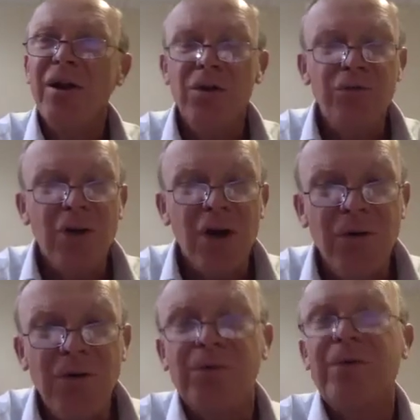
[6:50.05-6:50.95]
You know
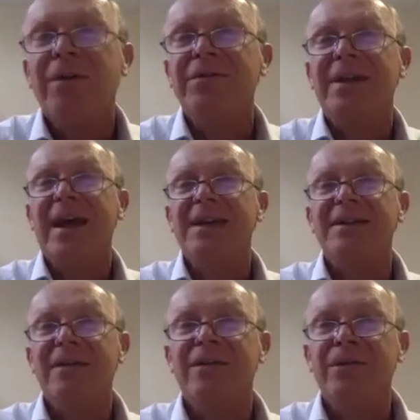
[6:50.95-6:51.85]
you're going to get
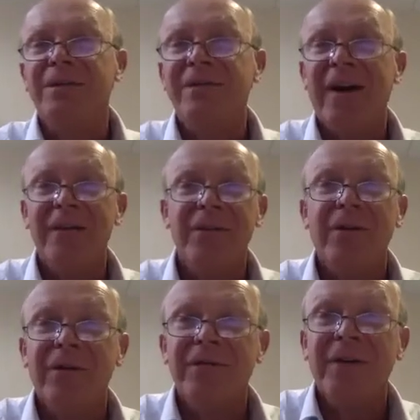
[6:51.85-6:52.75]
a
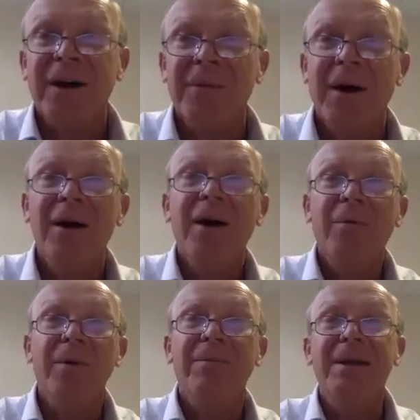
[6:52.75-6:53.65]
45-year-old farmer
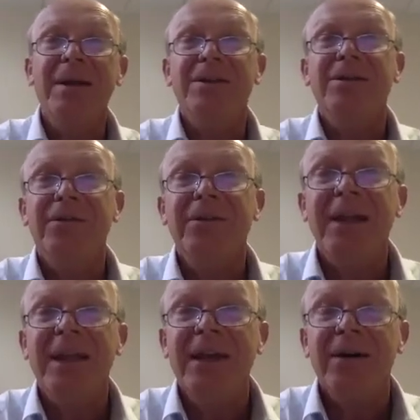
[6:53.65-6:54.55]
with medial
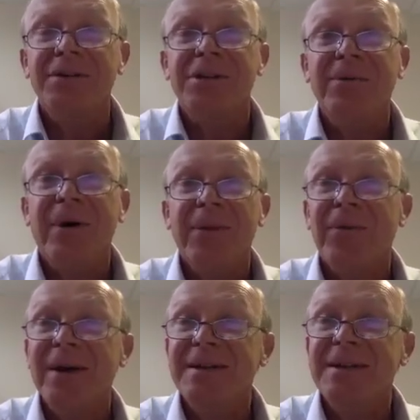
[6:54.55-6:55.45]
knee
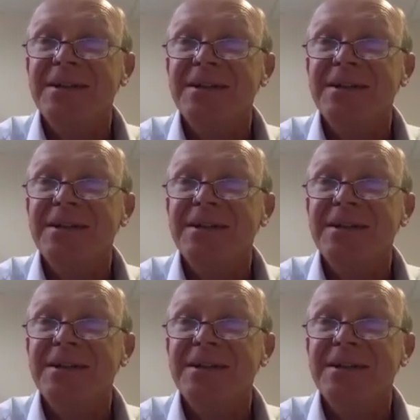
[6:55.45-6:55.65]
osteoarthritis.